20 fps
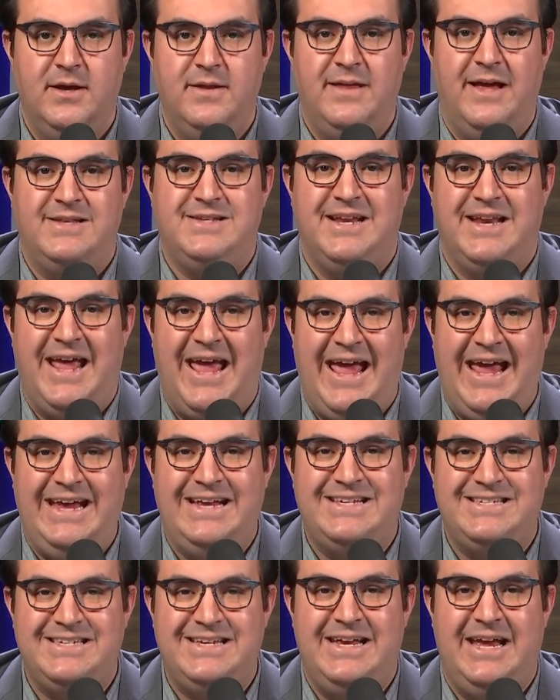That's at
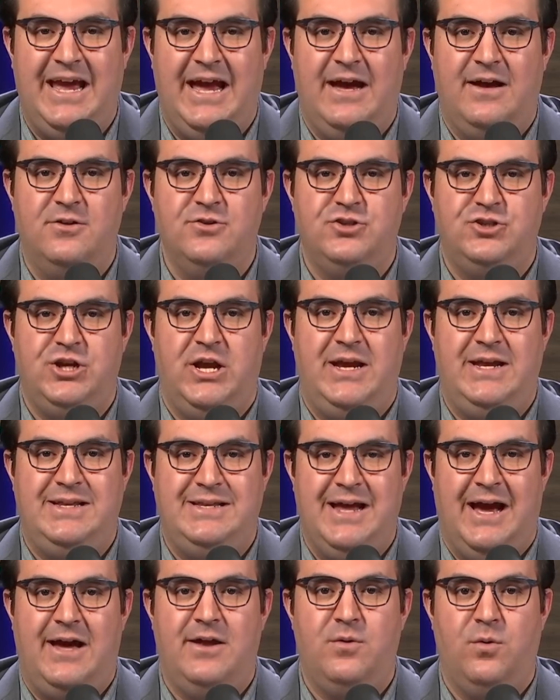
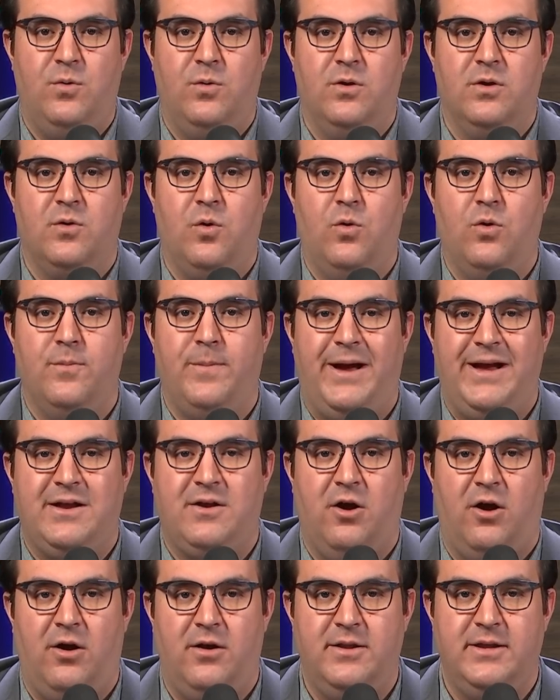aclj.org or by
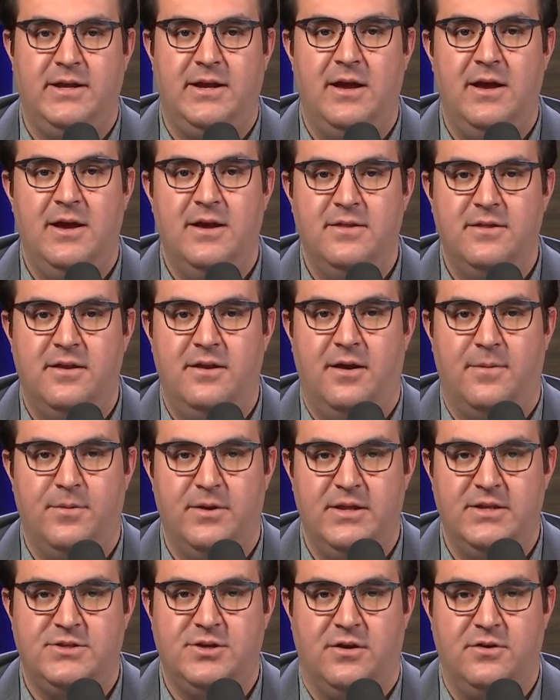calling the
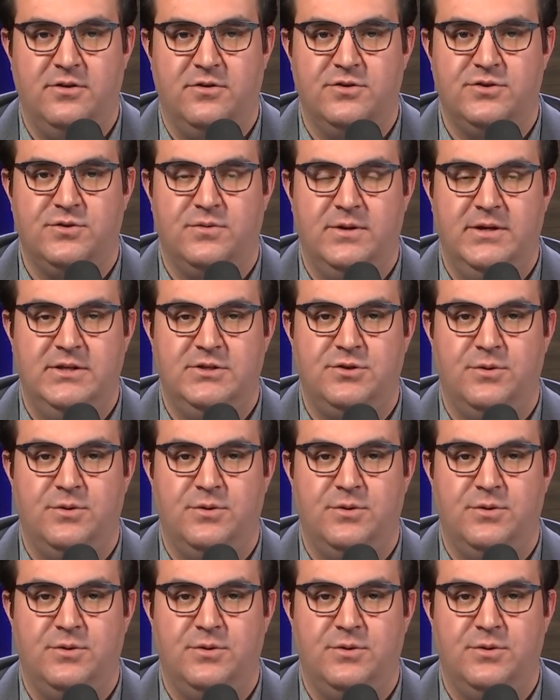number that's on your screen.